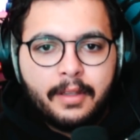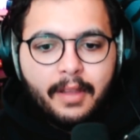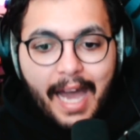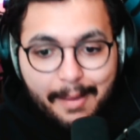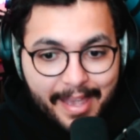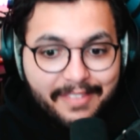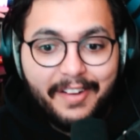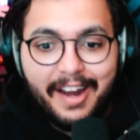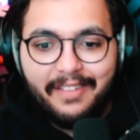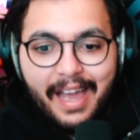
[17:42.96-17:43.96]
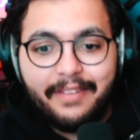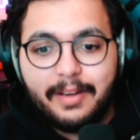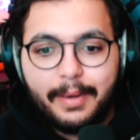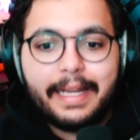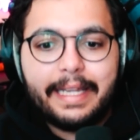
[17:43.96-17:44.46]
I make fun of
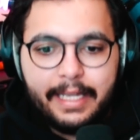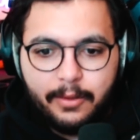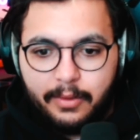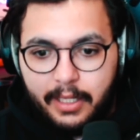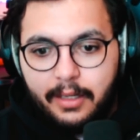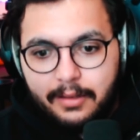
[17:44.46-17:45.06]
everybody equally.